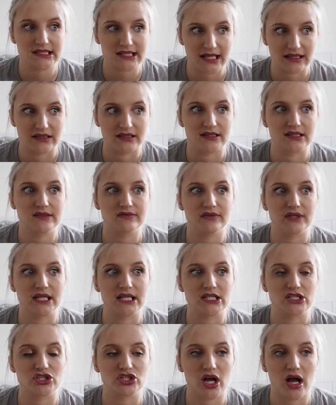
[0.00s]
salads for the
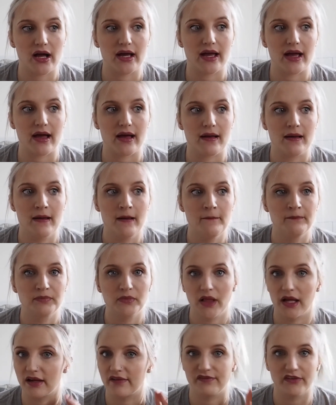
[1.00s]
entire,
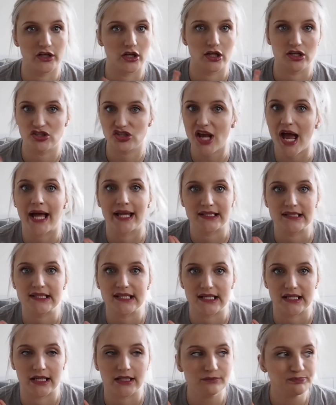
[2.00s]
like for lunch and
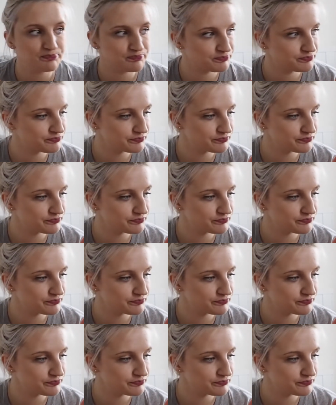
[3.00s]
dinner.